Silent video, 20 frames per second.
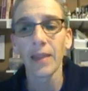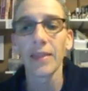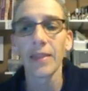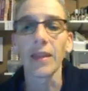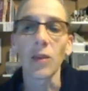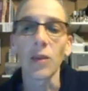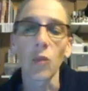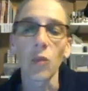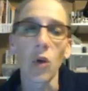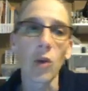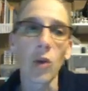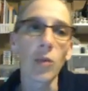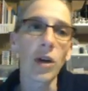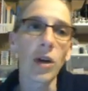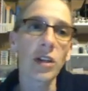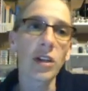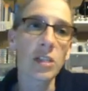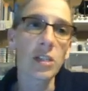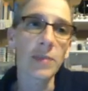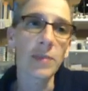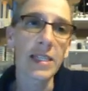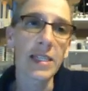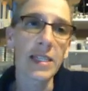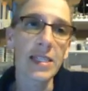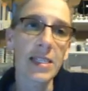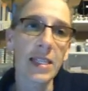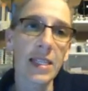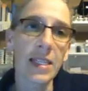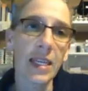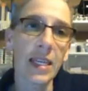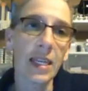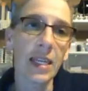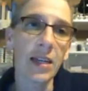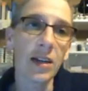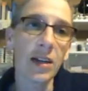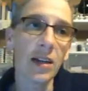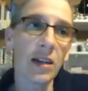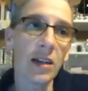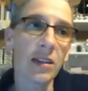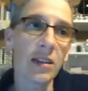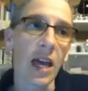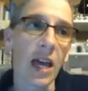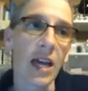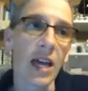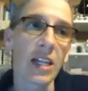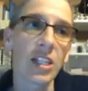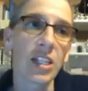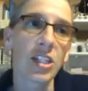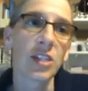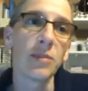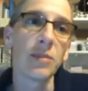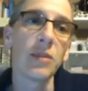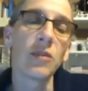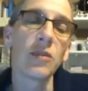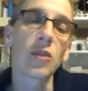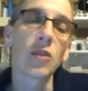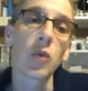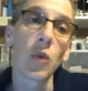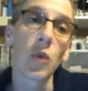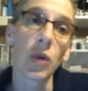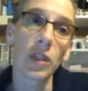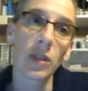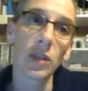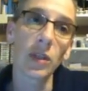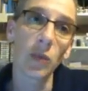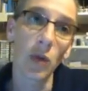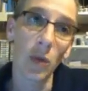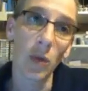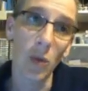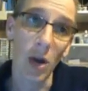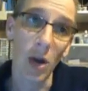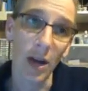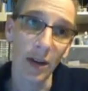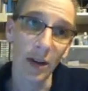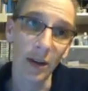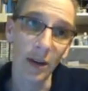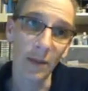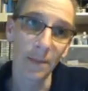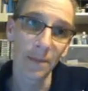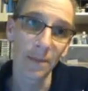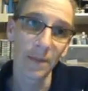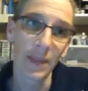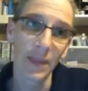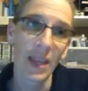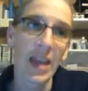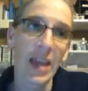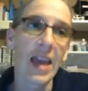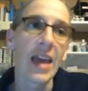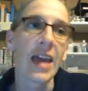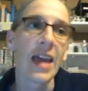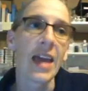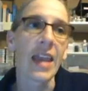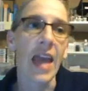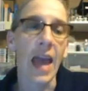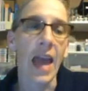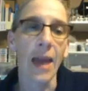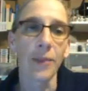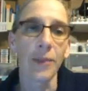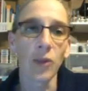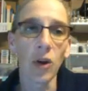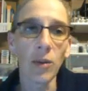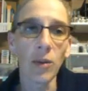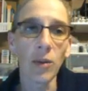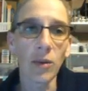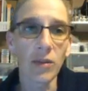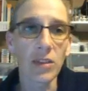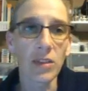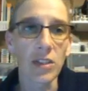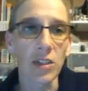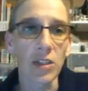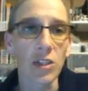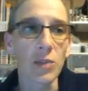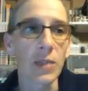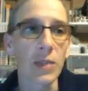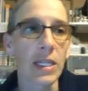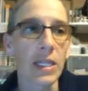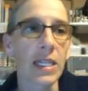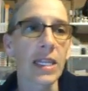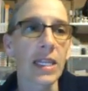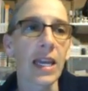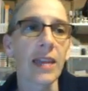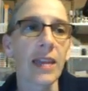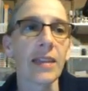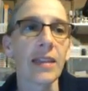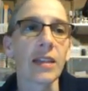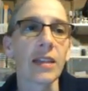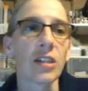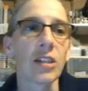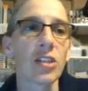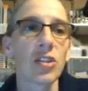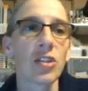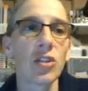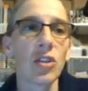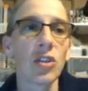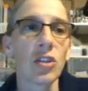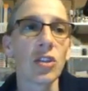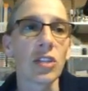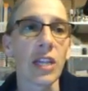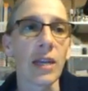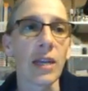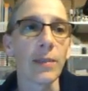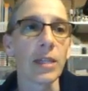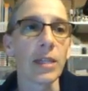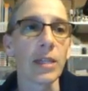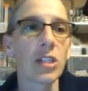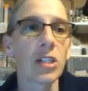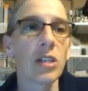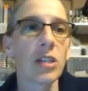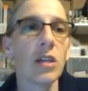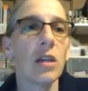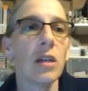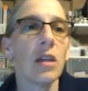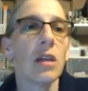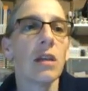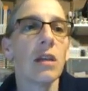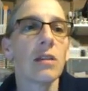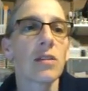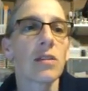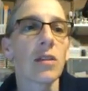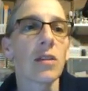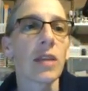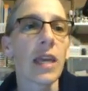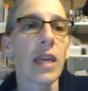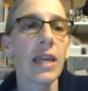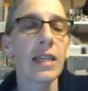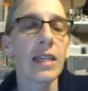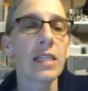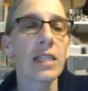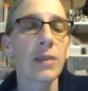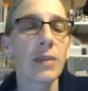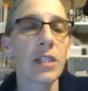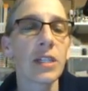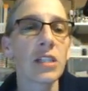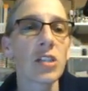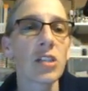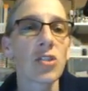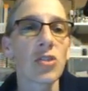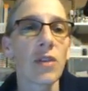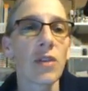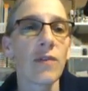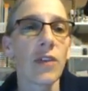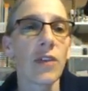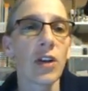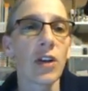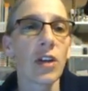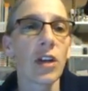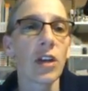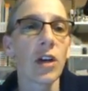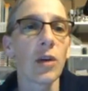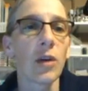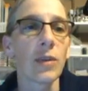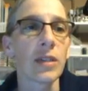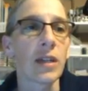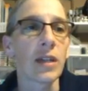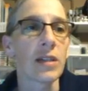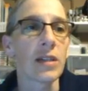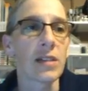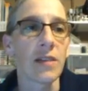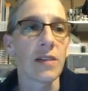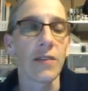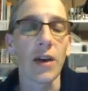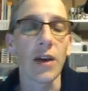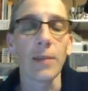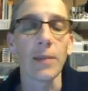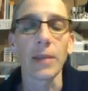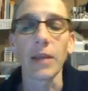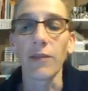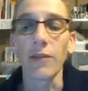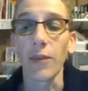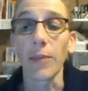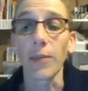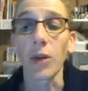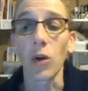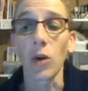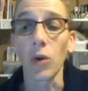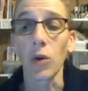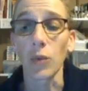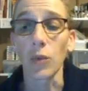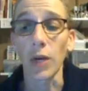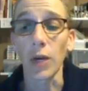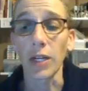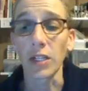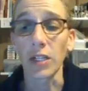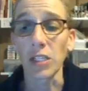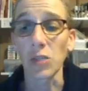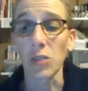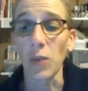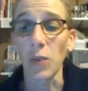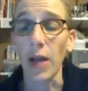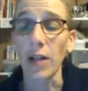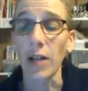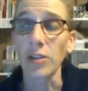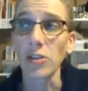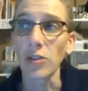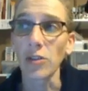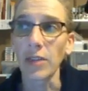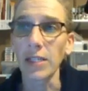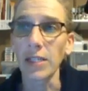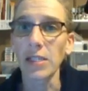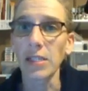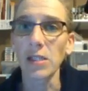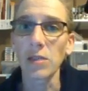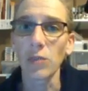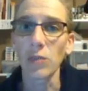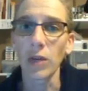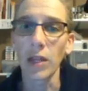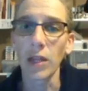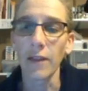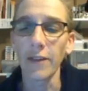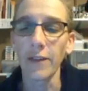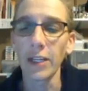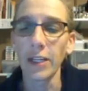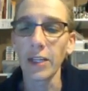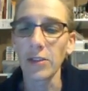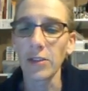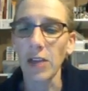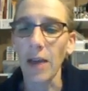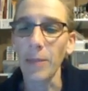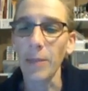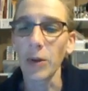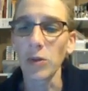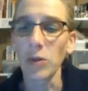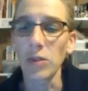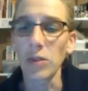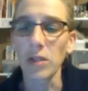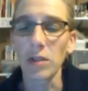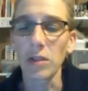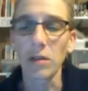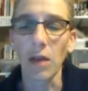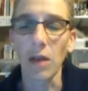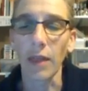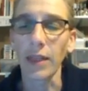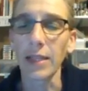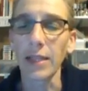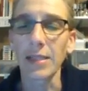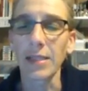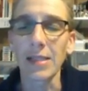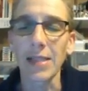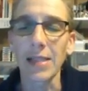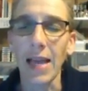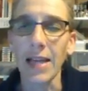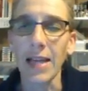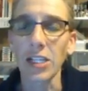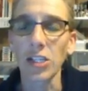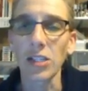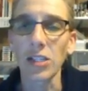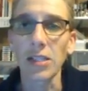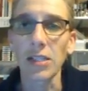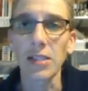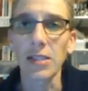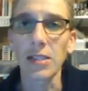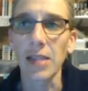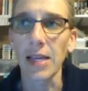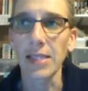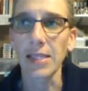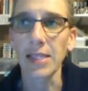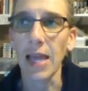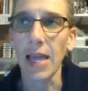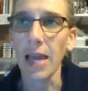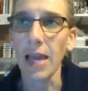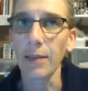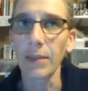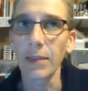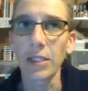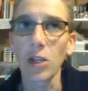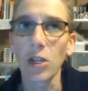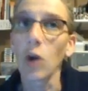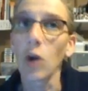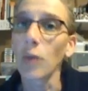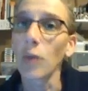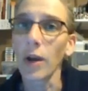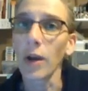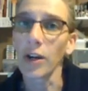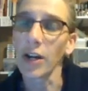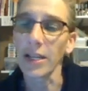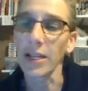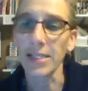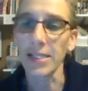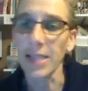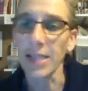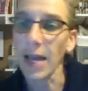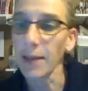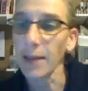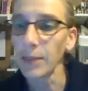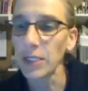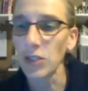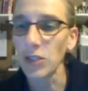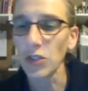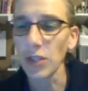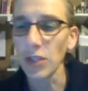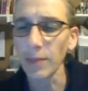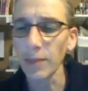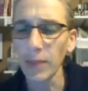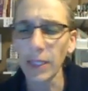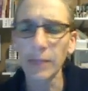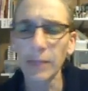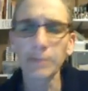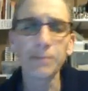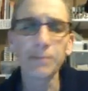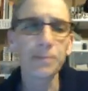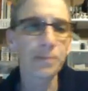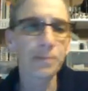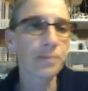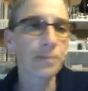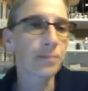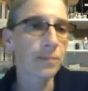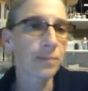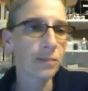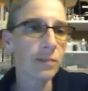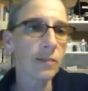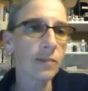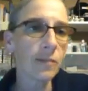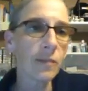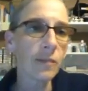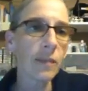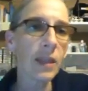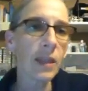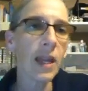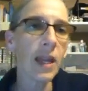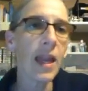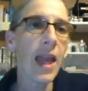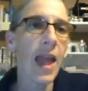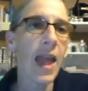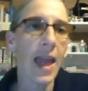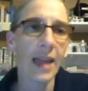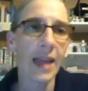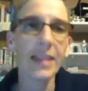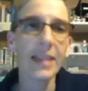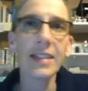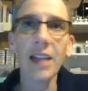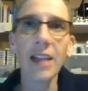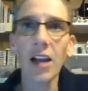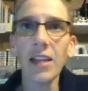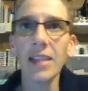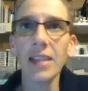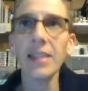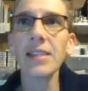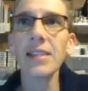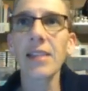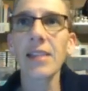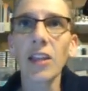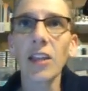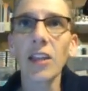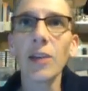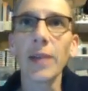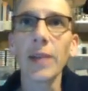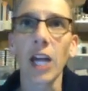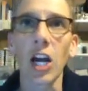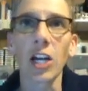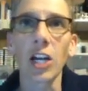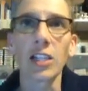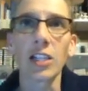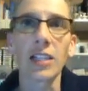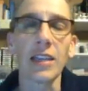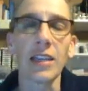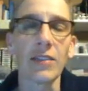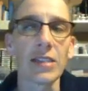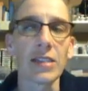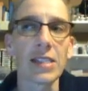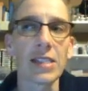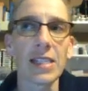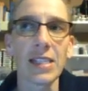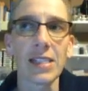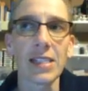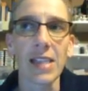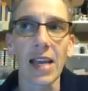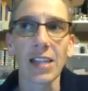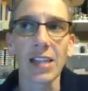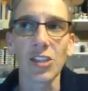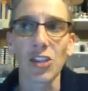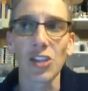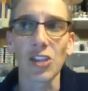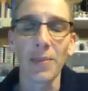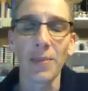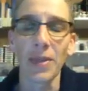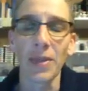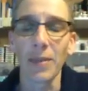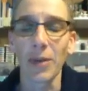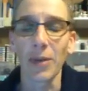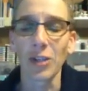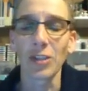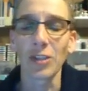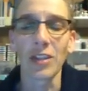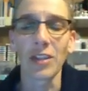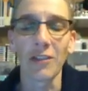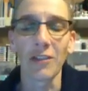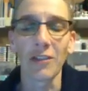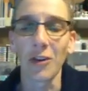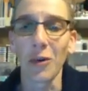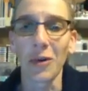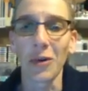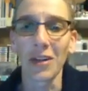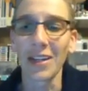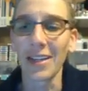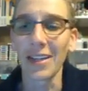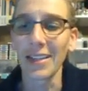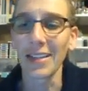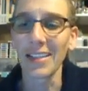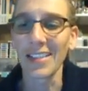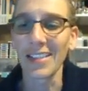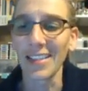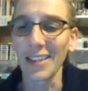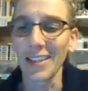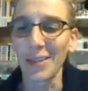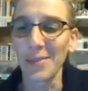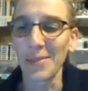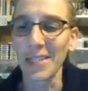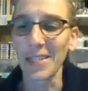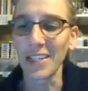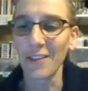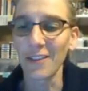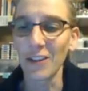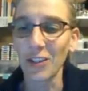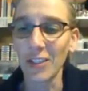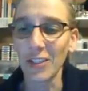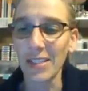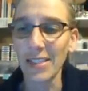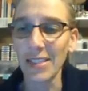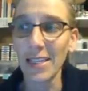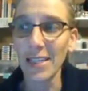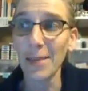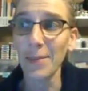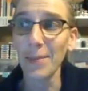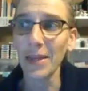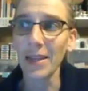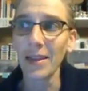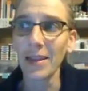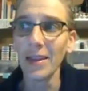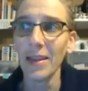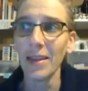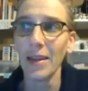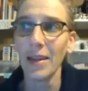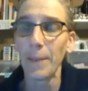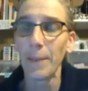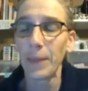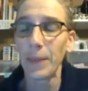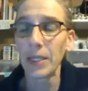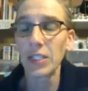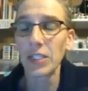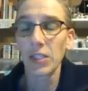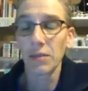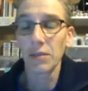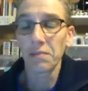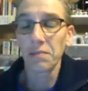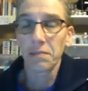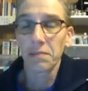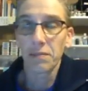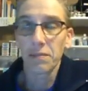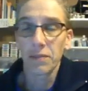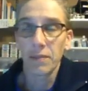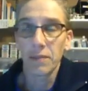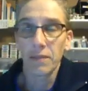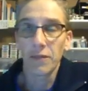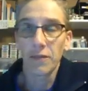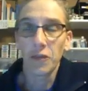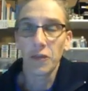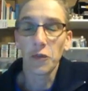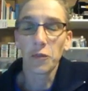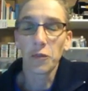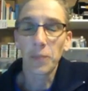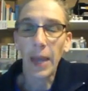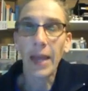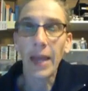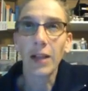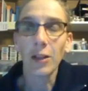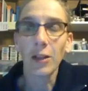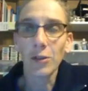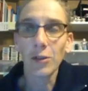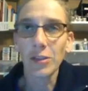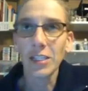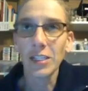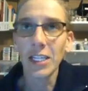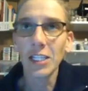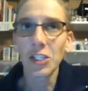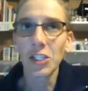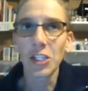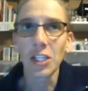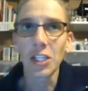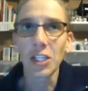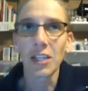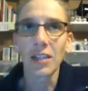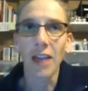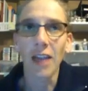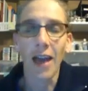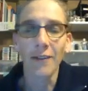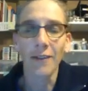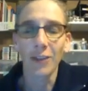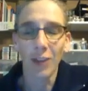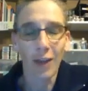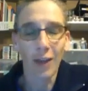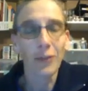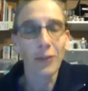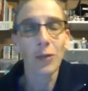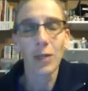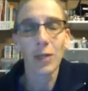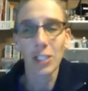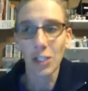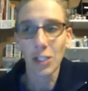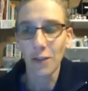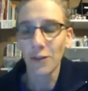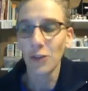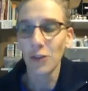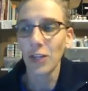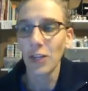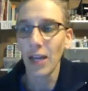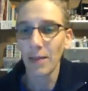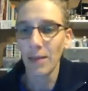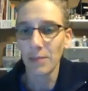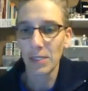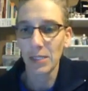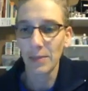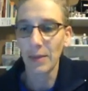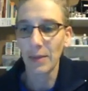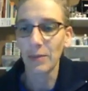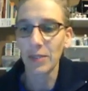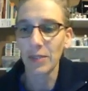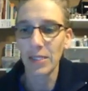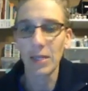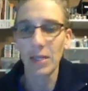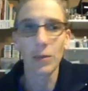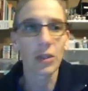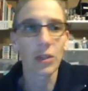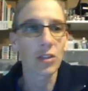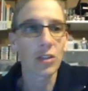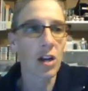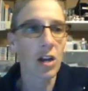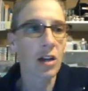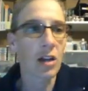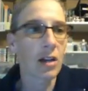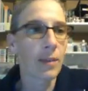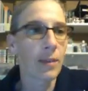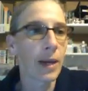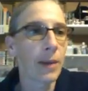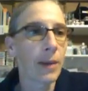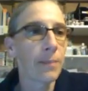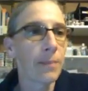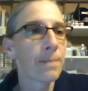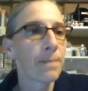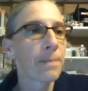Then warm water is placed in the ear. The eyes should move toward the warm water. And abnormal results would indicate that there is neural damage. So they can experience extreme vertigo with nausea and vomiting from the cold water as well. So this is one of the videos I have posted. I think it says Ashley's nystagmus, cold water nystagmus or something. And it is a little bit hard to even see his eyes jump in the person that recorded it. It's a little bit difficult to see, but it's if you pay close attention, you have to watch it a few times to be able to see what they're talking about.